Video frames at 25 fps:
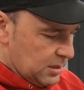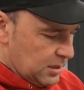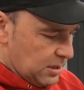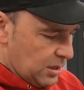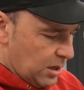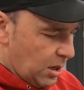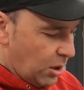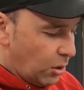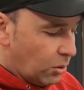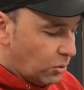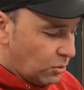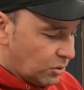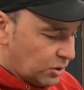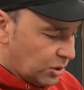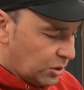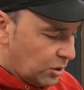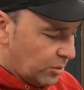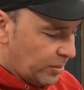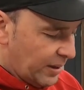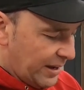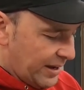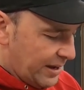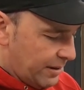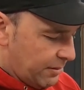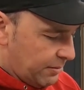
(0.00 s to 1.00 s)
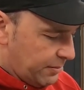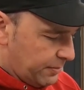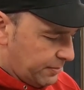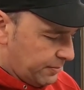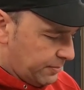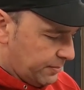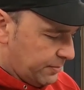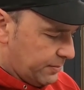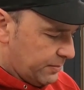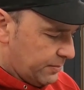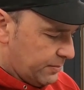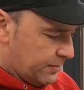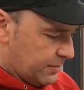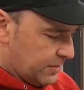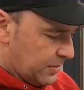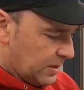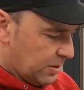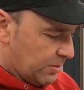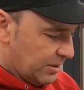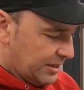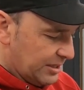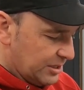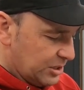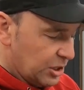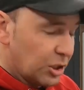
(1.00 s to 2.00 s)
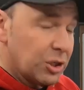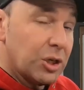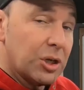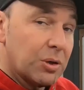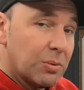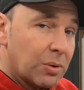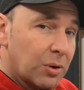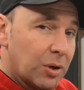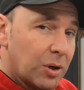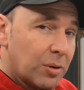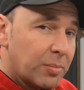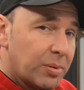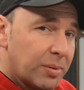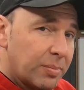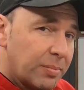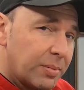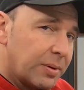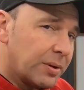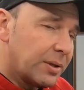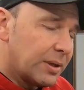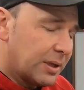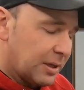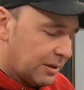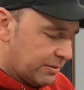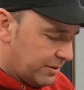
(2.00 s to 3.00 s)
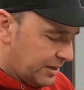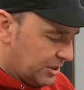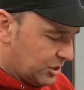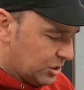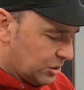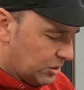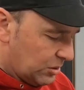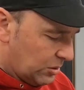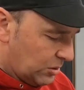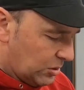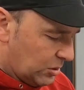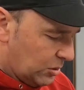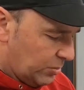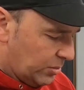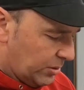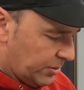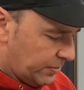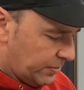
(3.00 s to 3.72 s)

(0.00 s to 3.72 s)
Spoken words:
old hub out. Well, it's a new hub, but the original hub.